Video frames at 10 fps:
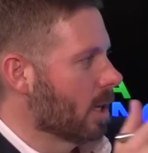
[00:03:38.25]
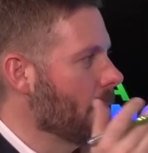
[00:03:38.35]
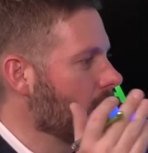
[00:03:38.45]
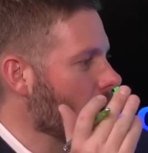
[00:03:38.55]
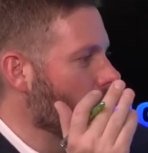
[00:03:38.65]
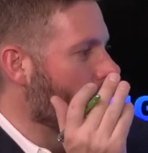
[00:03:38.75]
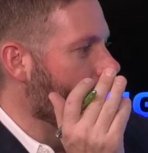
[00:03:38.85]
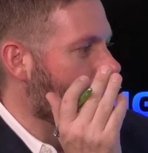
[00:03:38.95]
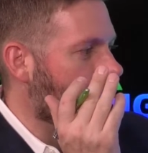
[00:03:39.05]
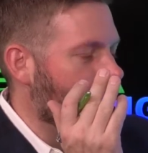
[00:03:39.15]
somebody who I
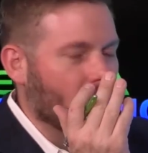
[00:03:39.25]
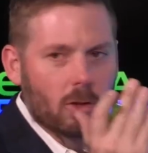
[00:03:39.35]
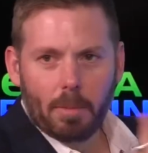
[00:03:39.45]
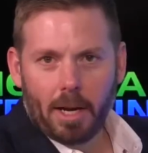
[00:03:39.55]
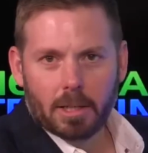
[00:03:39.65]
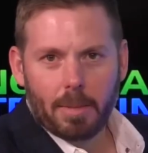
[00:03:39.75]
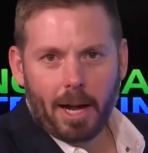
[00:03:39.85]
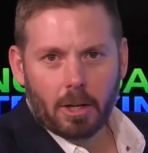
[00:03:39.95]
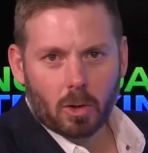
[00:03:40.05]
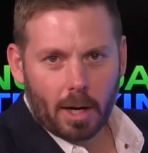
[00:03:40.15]
have a tremendous
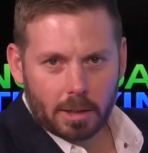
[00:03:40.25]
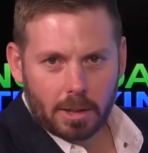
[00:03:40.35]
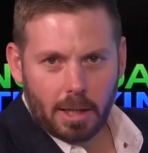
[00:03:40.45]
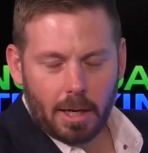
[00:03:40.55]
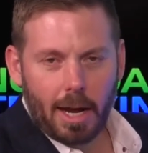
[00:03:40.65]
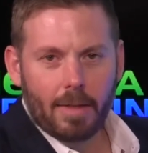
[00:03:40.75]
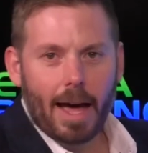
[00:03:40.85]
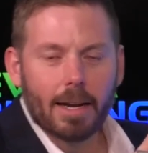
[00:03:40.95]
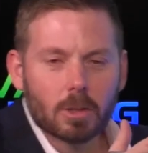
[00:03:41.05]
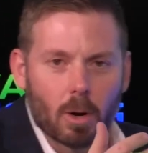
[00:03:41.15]
amount of trust in, and
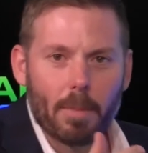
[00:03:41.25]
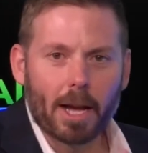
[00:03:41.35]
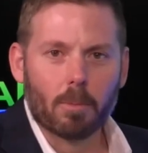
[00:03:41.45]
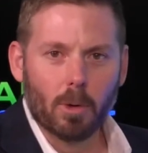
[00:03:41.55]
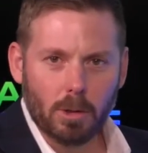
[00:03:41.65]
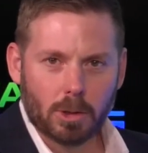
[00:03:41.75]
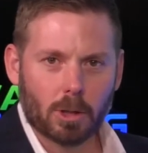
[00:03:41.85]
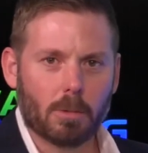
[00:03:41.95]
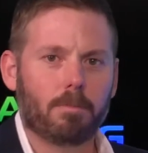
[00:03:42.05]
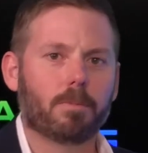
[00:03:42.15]
that is Rebecca
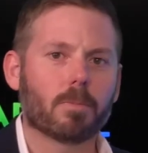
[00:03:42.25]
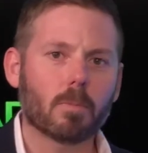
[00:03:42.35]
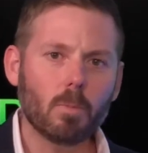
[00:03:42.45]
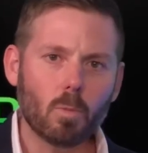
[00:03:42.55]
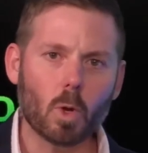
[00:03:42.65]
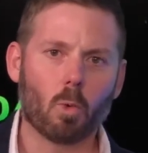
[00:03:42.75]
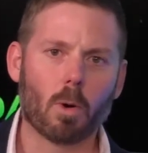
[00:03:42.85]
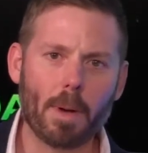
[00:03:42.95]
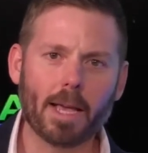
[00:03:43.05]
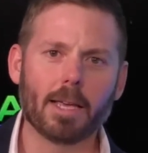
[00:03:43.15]
Brewster.
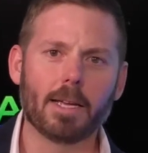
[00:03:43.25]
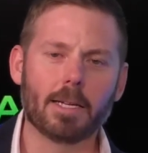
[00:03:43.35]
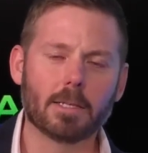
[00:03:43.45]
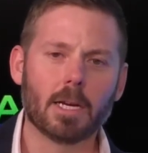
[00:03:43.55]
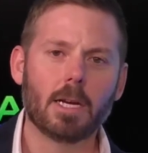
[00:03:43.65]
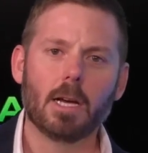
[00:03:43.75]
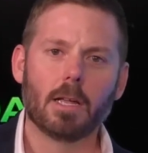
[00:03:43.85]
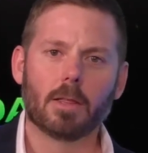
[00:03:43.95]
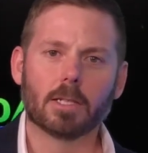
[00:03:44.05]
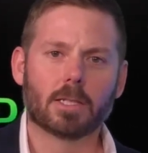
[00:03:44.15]
Rebecca is
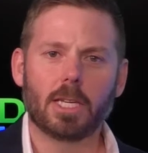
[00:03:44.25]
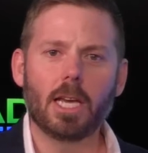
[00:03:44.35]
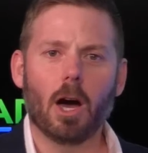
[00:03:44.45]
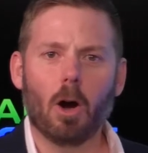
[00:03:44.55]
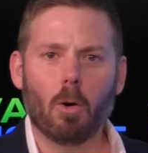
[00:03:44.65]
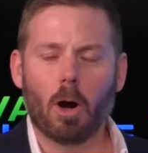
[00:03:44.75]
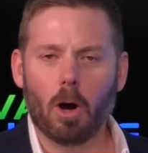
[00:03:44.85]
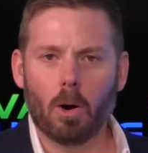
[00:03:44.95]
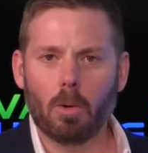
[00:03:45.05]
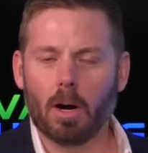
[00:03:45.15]
the
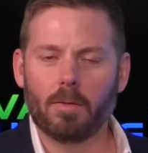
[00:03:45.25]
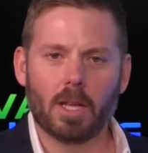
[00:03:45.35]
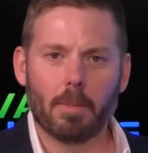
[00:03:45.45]
COO of